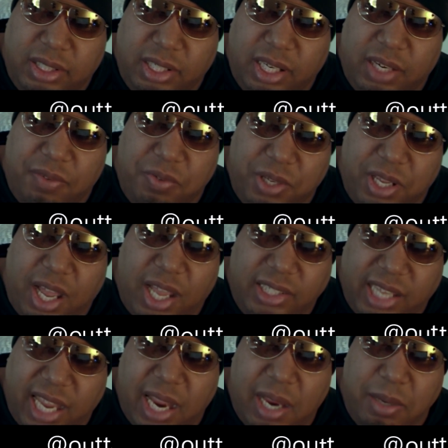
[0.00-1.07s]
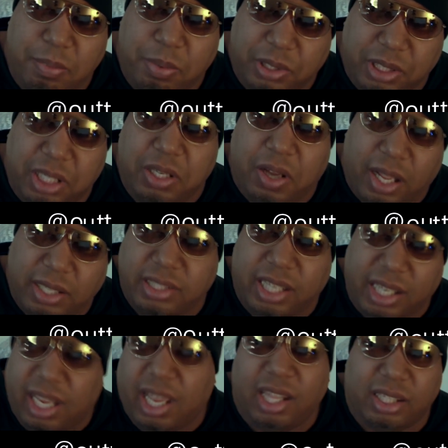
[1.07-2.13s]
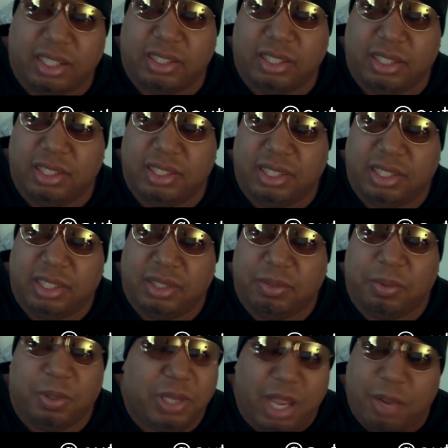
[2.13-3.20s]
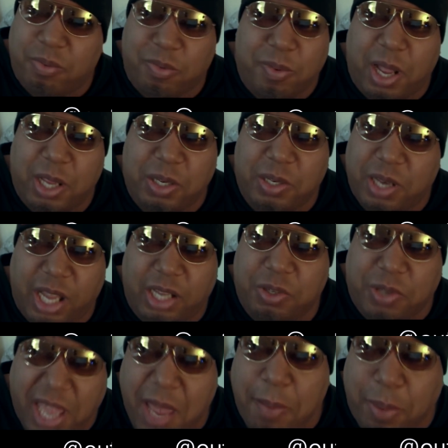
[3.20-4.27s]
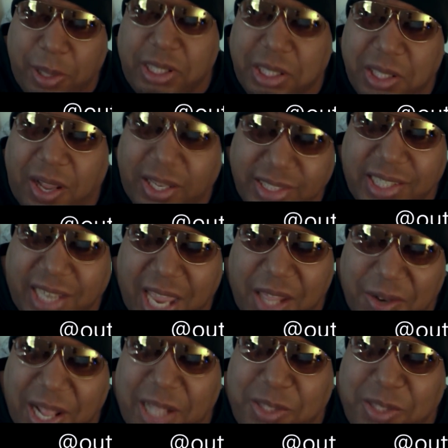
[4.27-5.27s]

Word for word: And if you guys can't put the dots together, well, never mind. You know, you can't put the dots together.